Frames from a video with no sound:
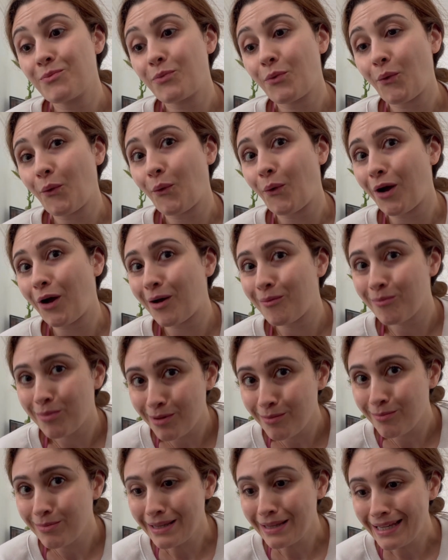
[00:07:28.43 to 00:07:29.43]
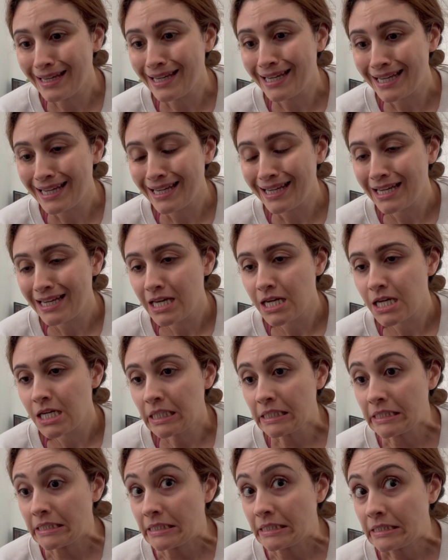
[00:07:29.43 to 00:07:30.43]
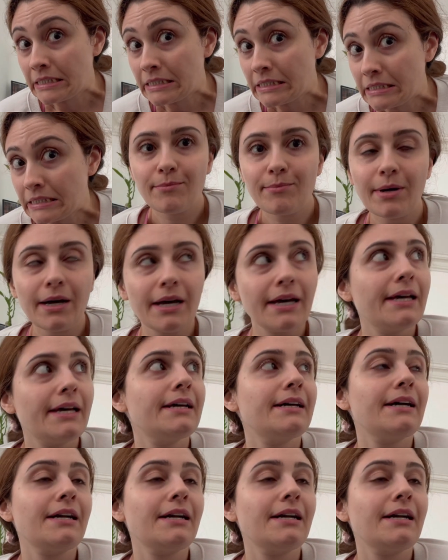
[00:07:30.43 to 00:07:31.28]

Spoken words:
Probably. But